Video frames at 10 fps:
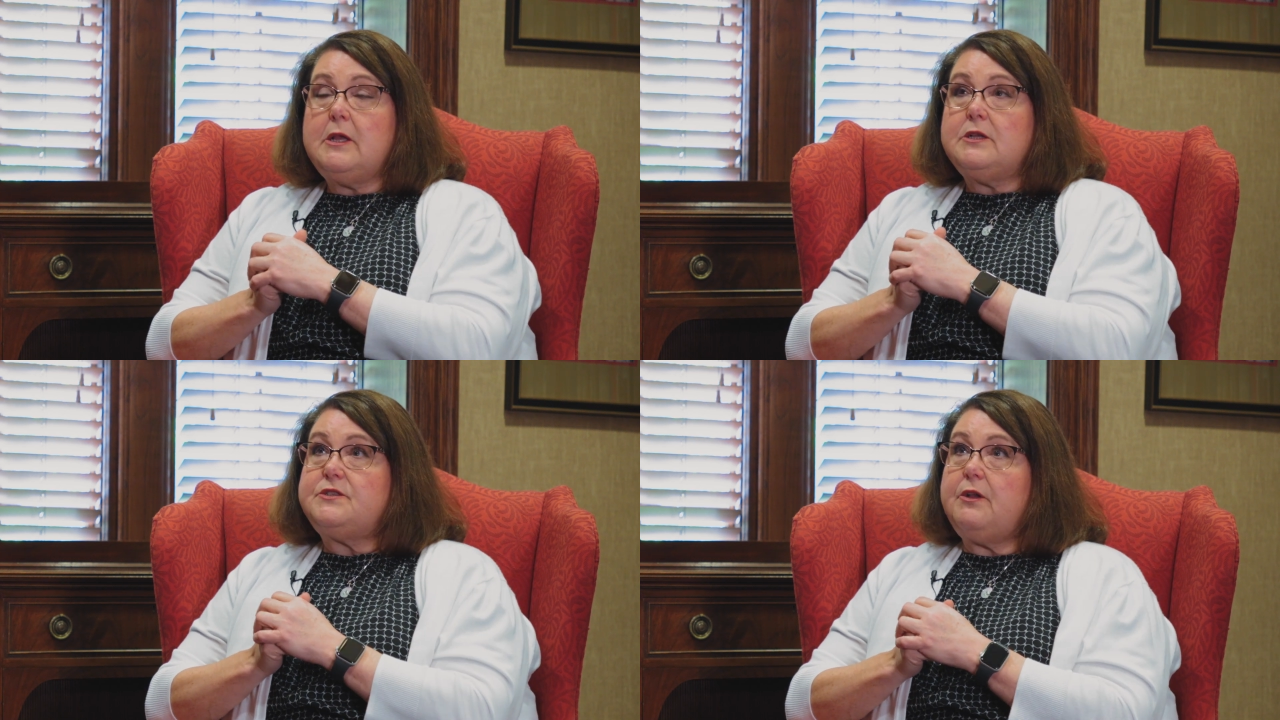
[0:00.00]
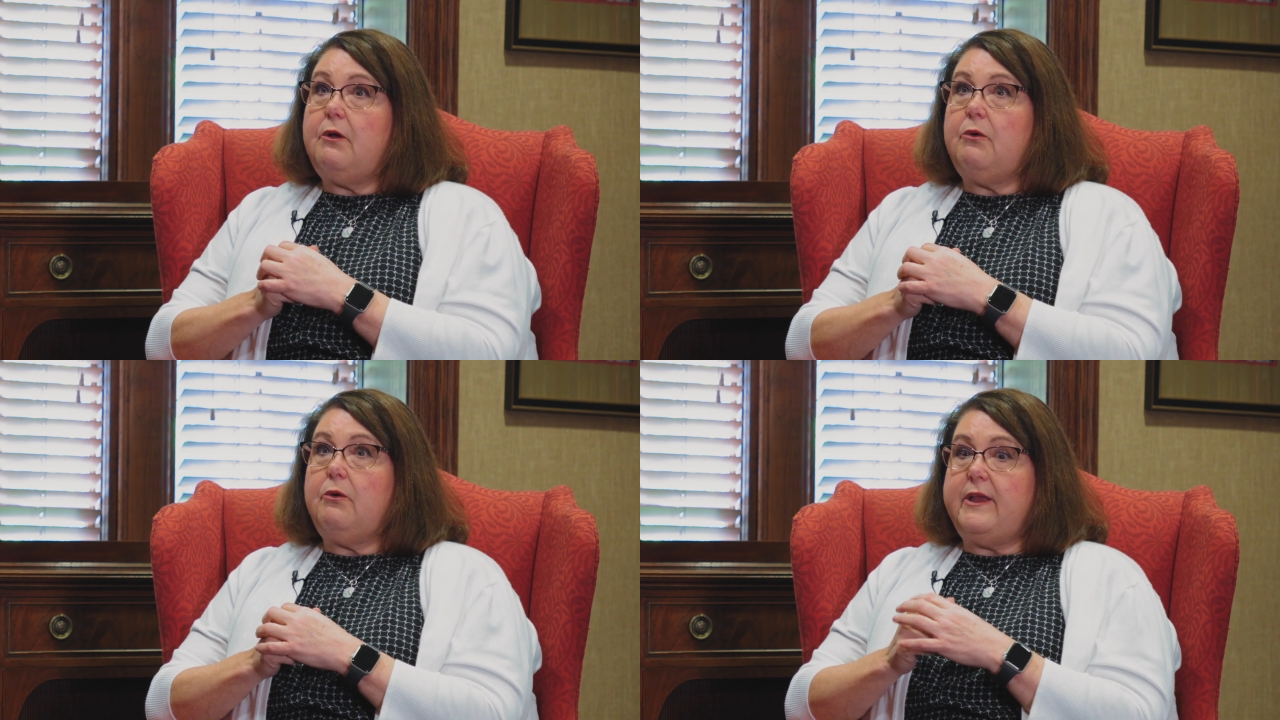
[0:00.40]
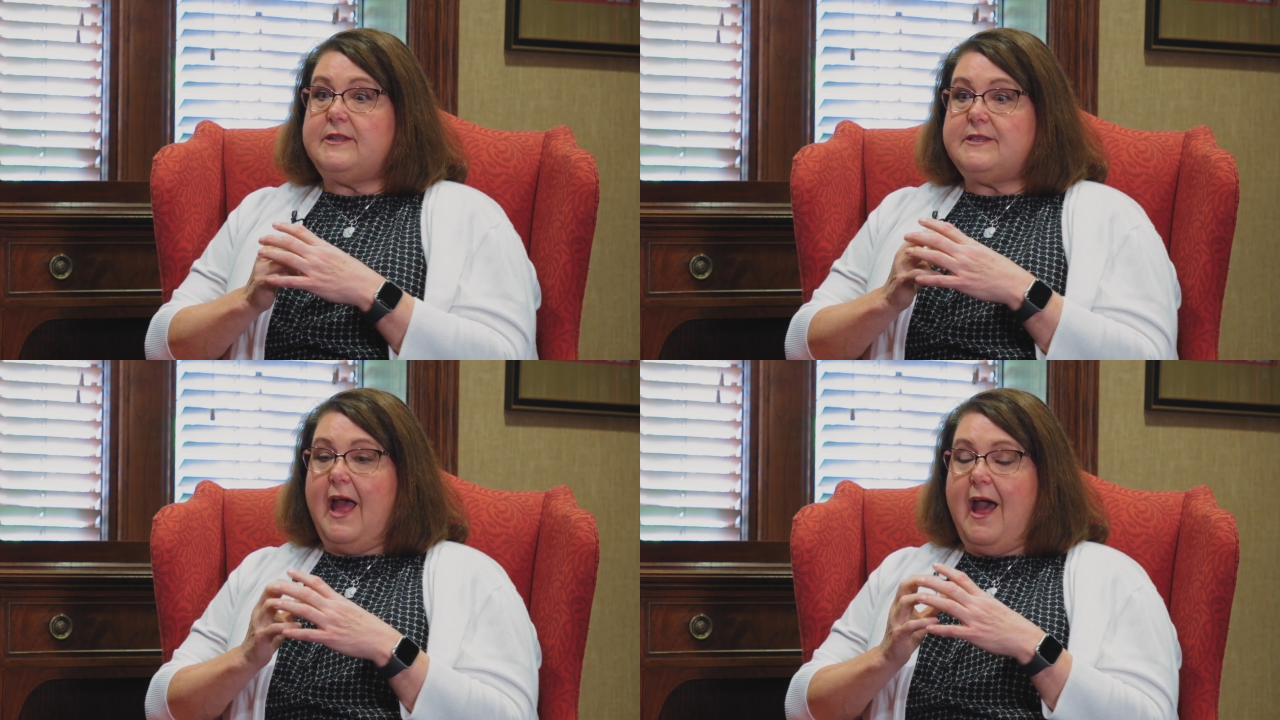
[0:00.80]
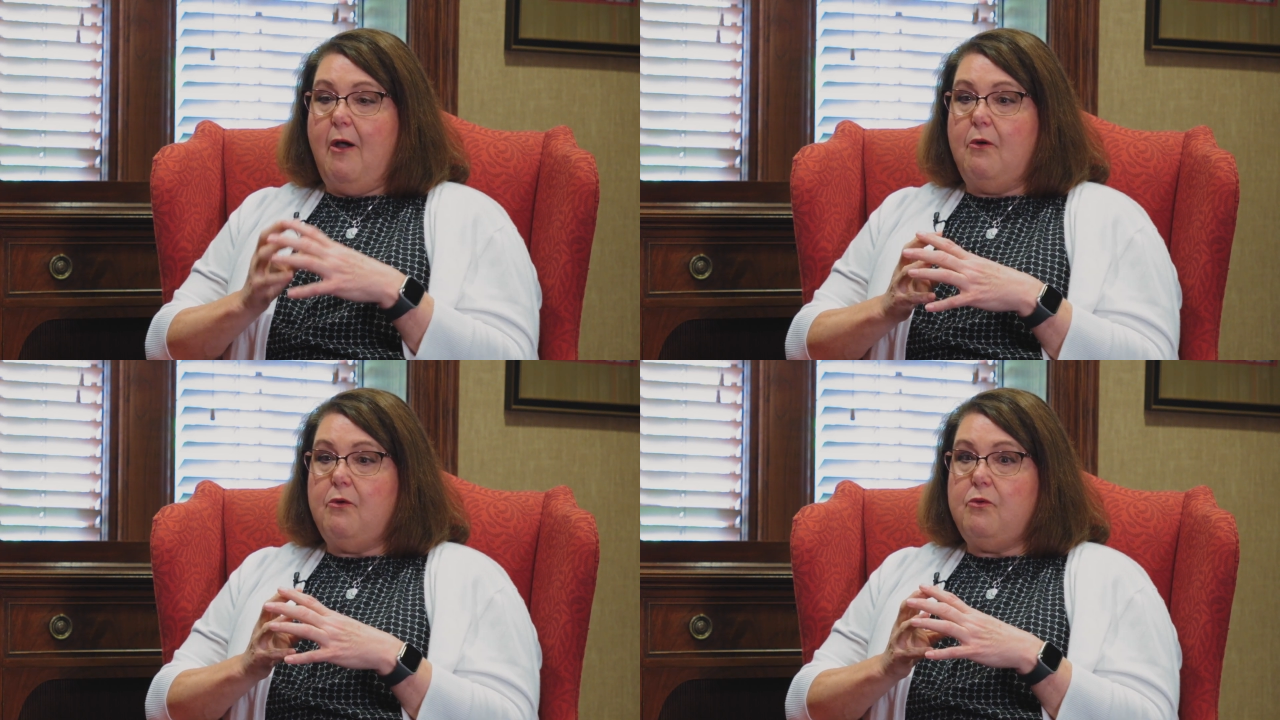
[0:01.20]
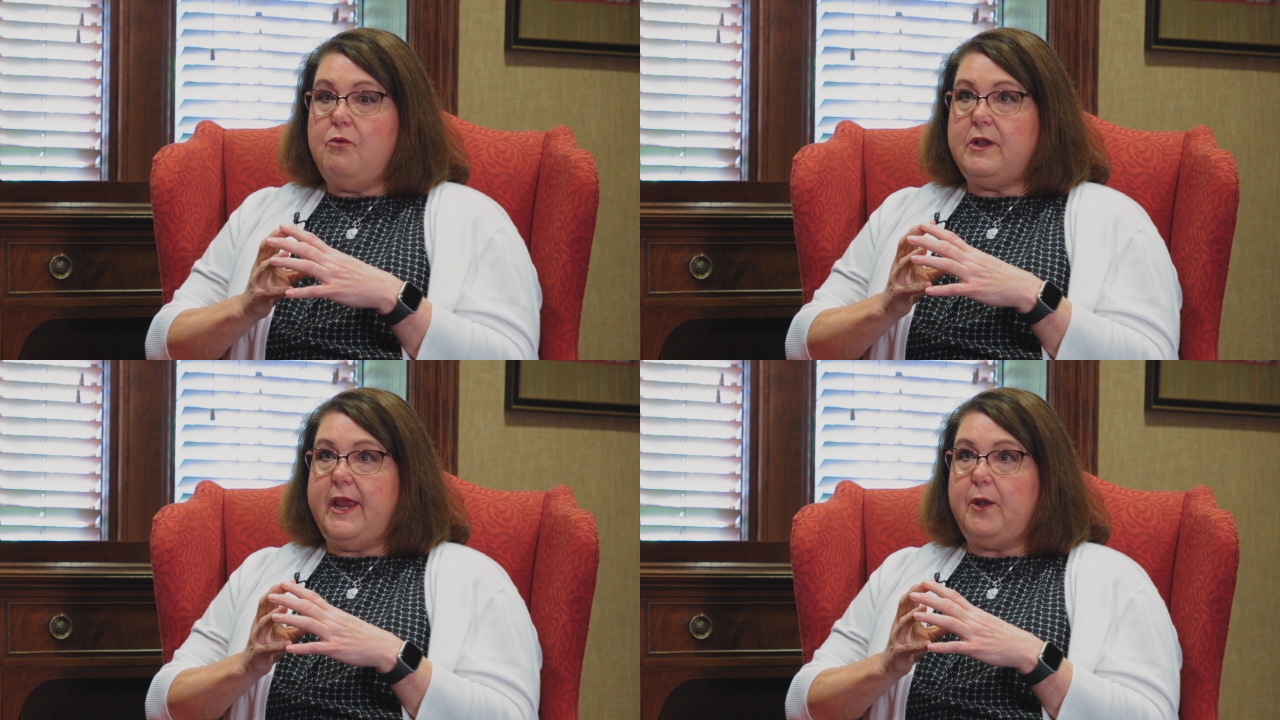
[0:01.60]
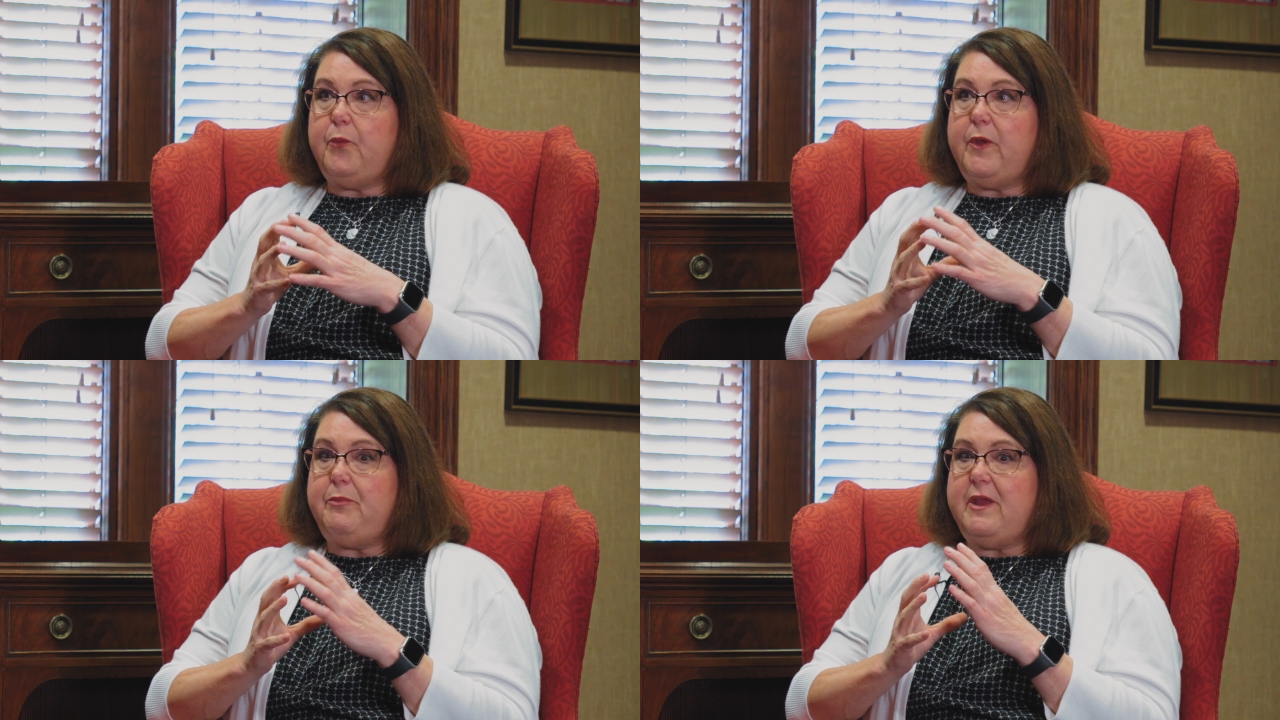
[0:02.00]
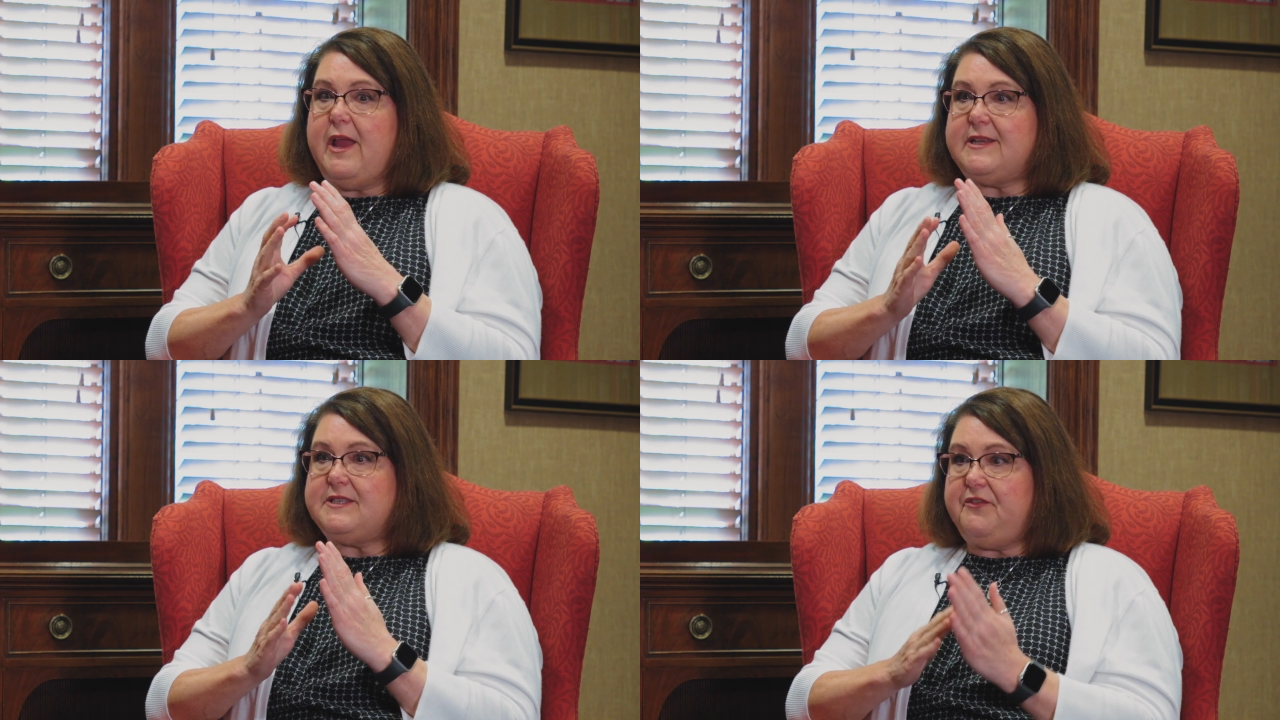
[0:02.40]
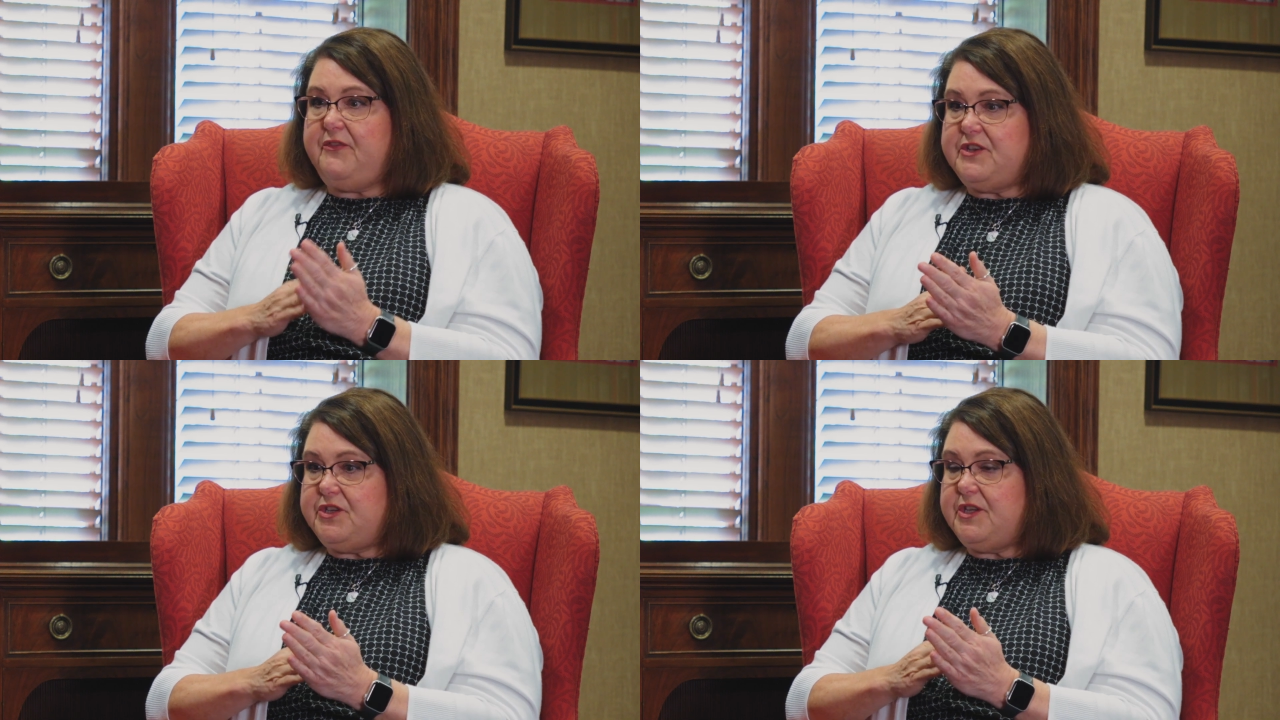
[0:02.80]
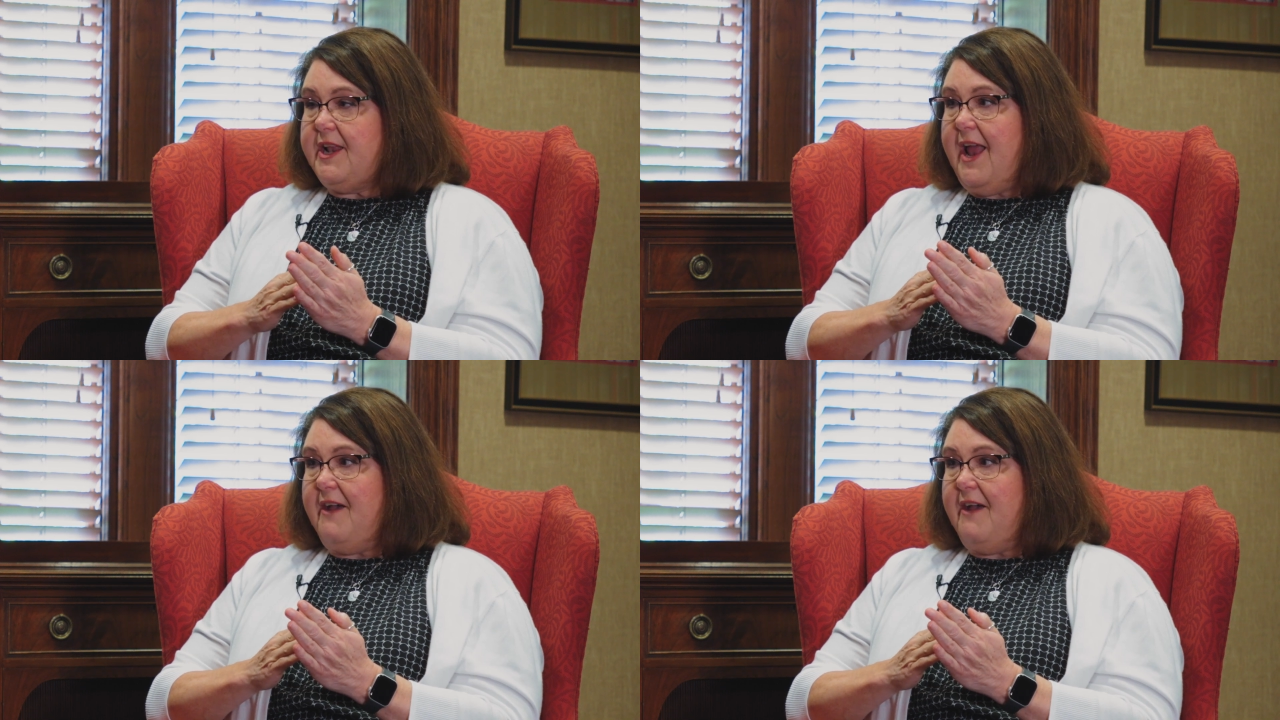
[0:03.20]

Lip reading: So it's how can we be as efficient and